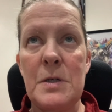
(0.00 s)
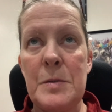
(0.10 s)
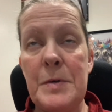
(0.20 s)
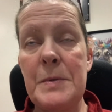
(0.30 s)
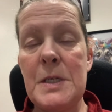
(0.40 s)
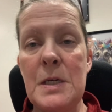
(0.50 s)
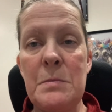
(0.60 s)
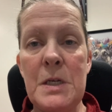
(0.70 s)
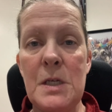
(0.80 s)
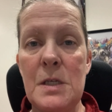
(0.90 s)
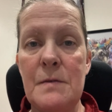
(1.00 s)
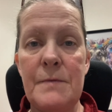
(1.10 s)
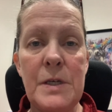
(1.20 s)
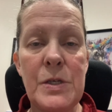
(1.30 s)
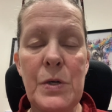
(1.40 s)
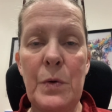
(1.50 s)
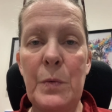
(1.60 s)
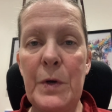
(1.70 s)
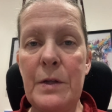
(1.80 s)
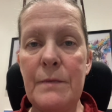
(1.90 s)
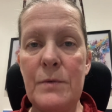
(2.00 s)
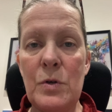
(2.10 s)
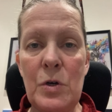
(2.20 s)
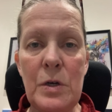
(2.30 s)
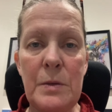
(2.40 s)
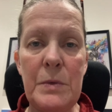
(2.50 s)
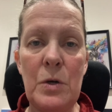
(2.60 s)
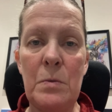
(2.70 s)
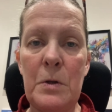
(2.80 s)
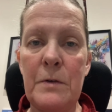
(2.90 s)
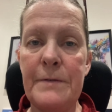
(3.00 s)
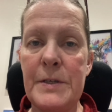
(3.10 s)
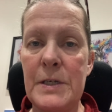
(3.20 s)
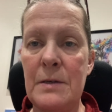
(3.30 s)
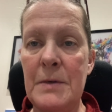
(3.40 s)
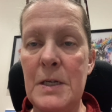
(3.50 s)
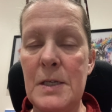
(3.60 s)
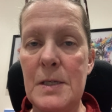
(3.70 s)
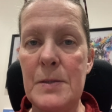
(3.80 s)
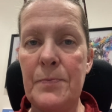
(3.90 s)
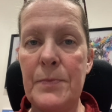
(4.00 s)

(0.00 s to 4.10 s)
maybe 10 minutes, things are going well. Your dog can be home alone for 10 minutes.